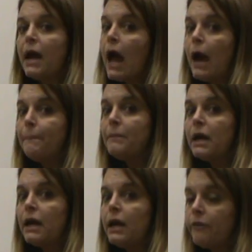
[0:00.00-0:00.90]
how
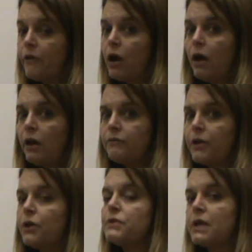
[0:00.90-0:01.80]
many of all of
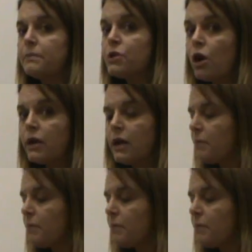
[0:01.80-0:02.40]
those I'm talking